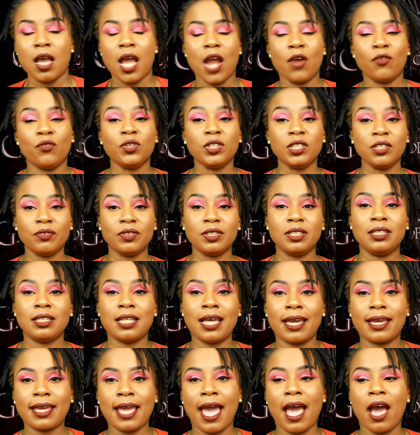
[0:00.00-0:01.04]
I really, really
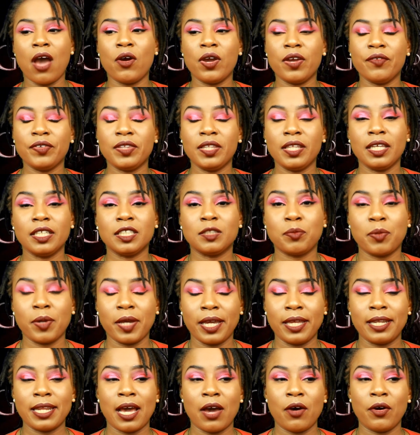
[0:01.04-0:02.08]
like how everything is
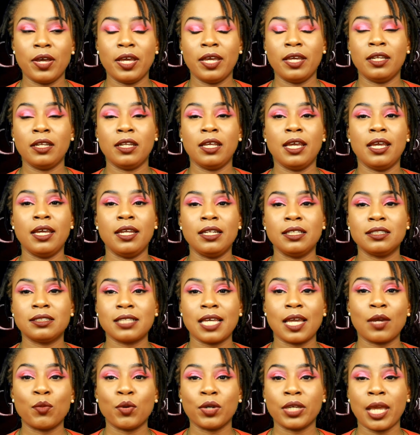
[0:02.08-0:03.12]
playing out. And and it's
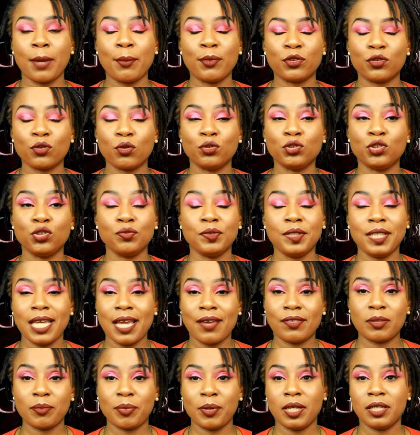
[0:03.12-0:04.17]
like with Game of Thrones, you really
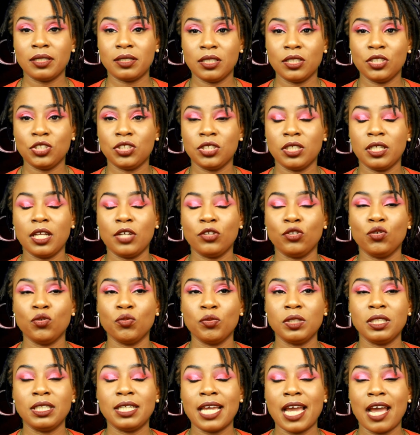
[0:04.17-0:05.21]
have to pay attention, and you
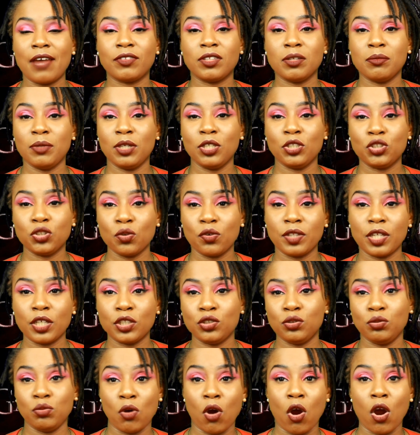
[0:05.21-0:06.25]
really have to make sure
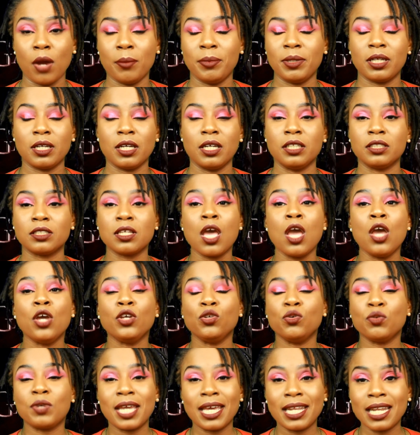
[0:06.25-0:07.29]
that you are because
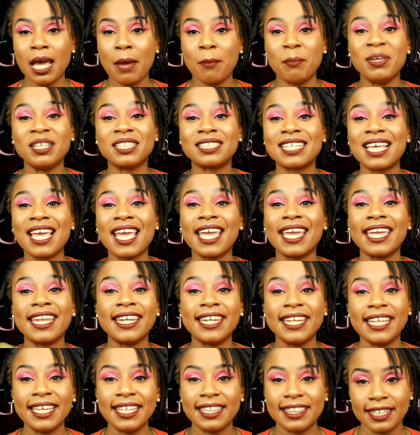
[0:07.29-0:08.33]
you cannot miss
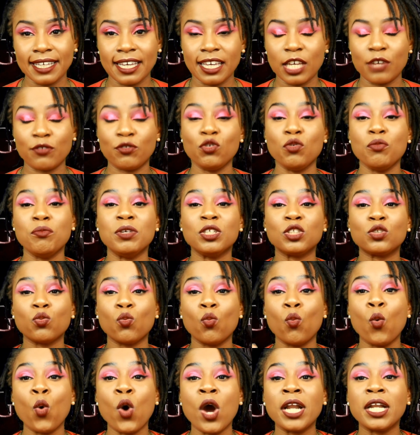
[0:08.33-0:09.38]
anything. If you miss
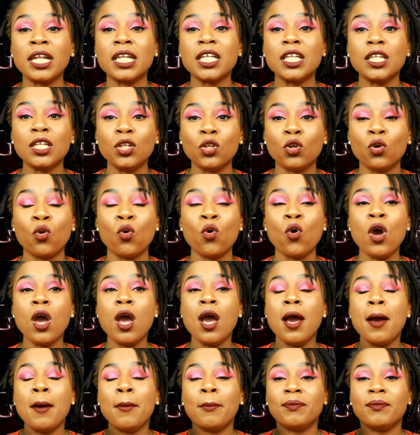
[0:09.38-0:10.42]
one little
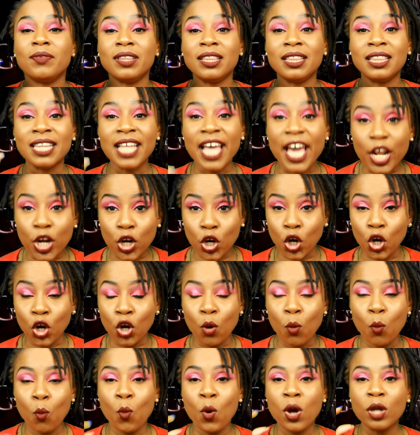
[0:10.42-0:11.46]

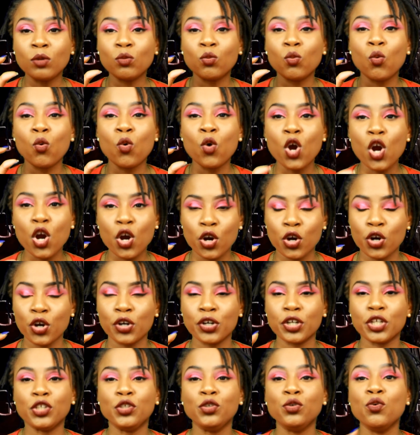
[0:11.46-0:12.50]
letter, one
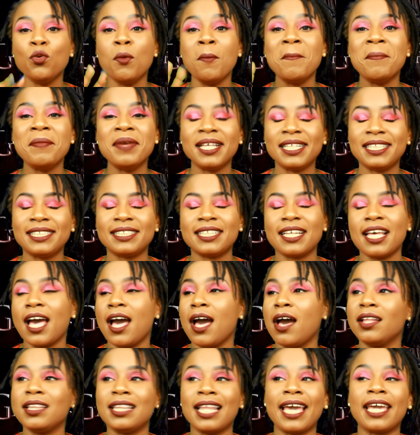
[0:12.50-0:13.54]
word, you missed
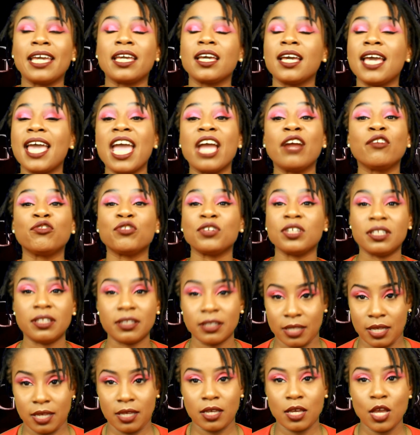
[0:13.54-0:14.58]
like
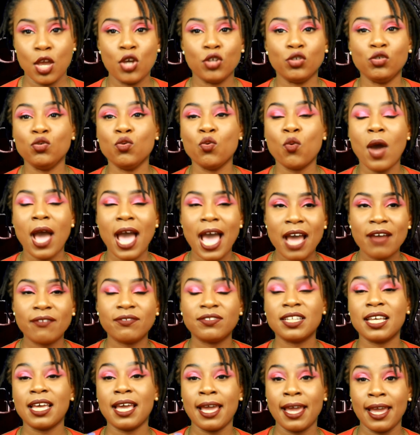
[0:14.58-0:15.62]
everything you
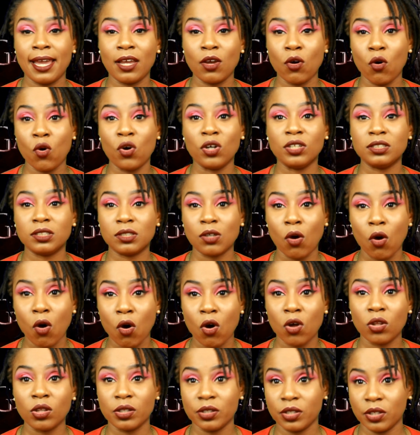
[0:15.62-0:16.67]
have to hang on to
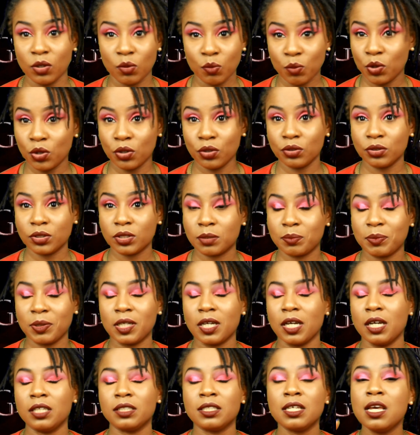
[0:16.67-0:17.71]
all of their words
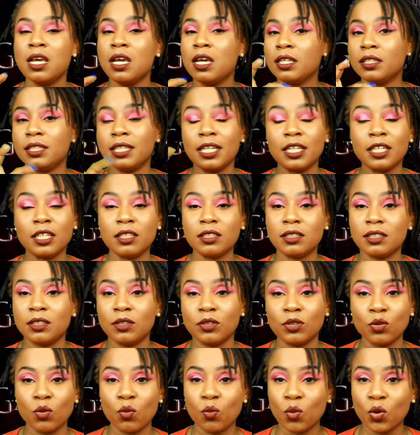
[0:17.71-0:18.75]
because they
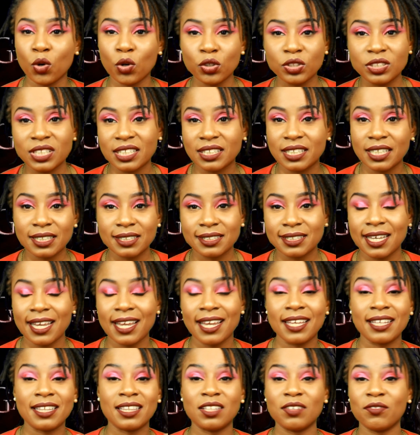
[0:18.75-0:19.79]
the, the words that they
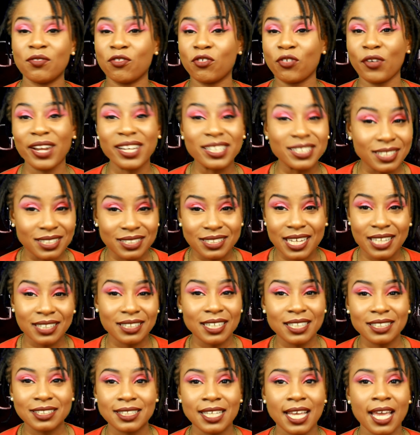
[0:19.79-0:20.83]
say the phrases
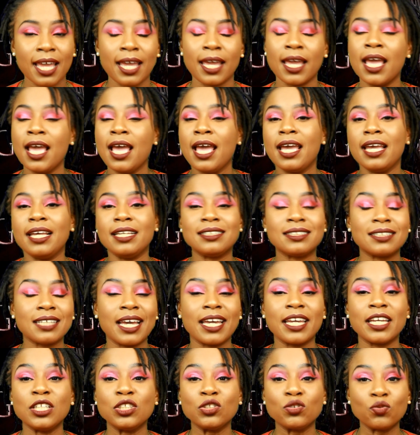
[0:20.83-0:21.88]
that they say it's
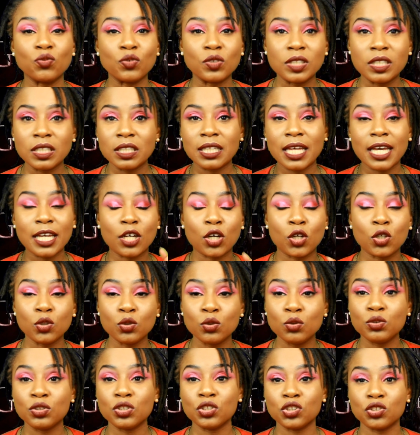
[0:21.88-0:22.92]
like it's really like
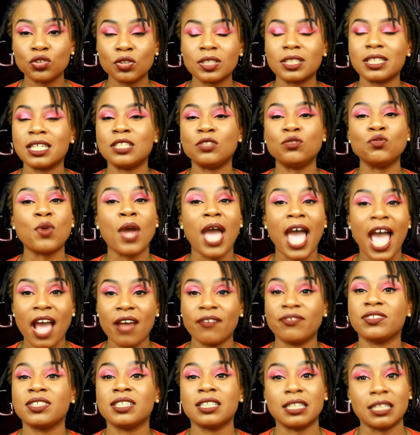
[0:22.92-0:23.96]
clues and tricks and you
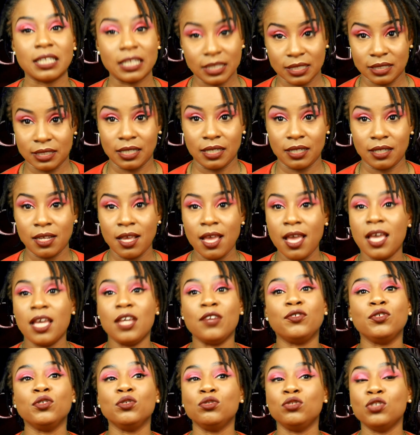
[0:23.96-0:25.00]
have to listen
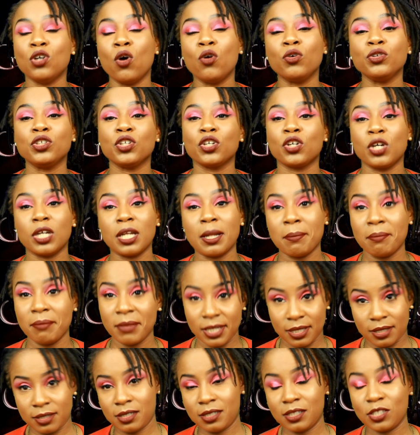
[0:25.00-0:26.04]
if you don't you're gonna
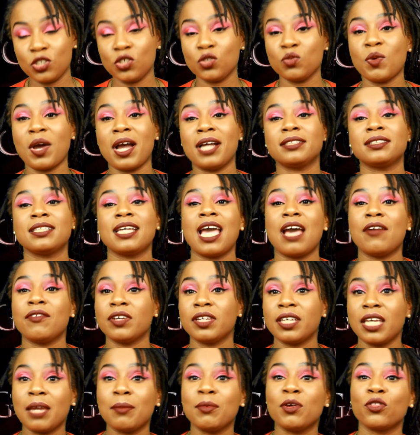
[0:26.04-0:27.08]
miss it this is why i say have
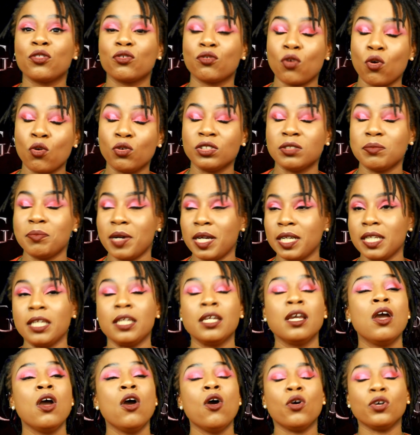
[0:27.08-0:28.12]
a game of thrones
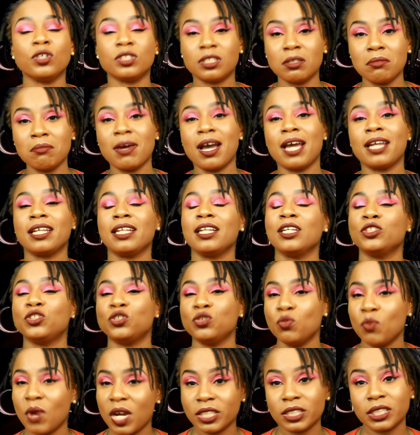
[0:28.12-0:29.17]
buddy or somebody
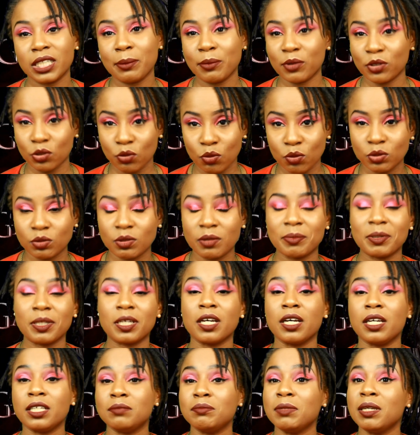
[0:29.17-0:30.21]
that you watch game of thrones with
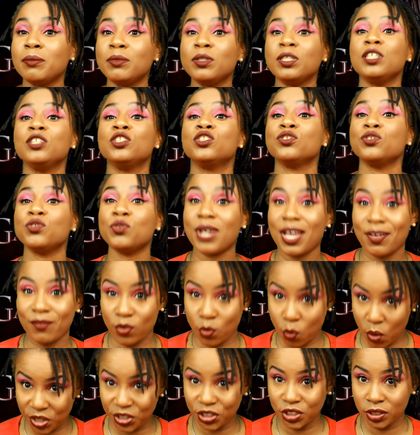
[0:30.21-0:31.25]
because maybe each of you
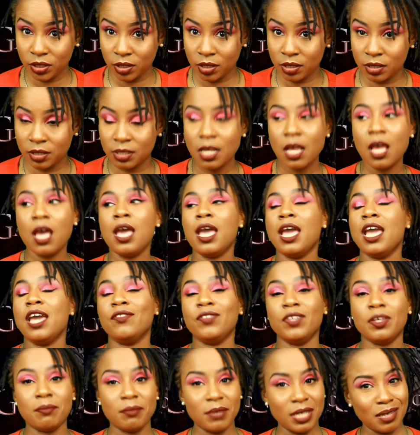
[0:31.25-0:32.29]
have questions
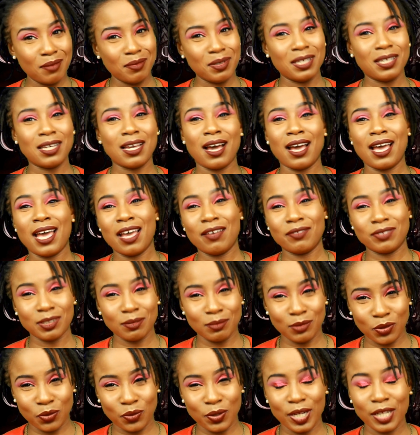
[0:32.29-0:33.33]
and then maybe y'all have
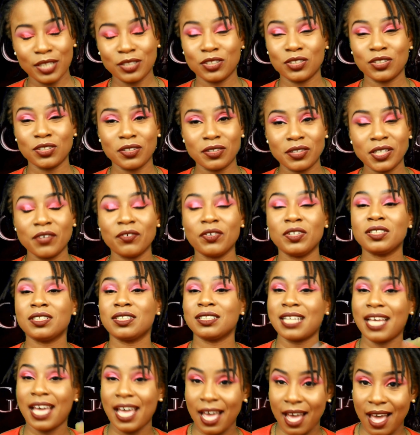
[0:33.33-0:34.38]
some little answers or theories
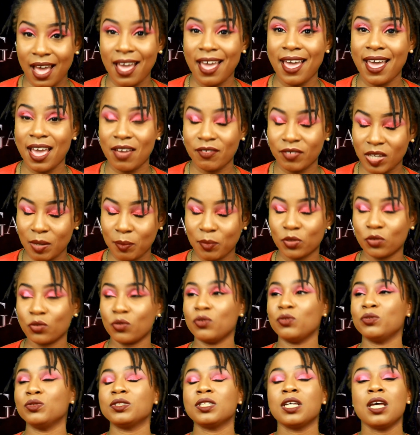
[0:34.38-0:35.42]
because I, I have game of
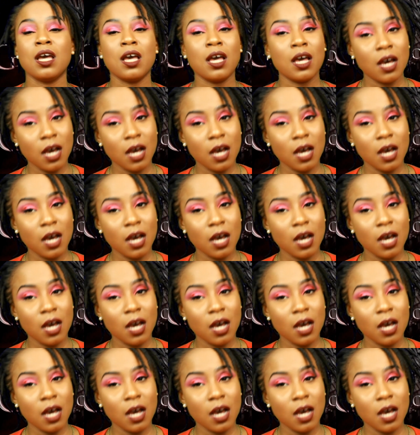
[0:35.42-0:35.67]
thrones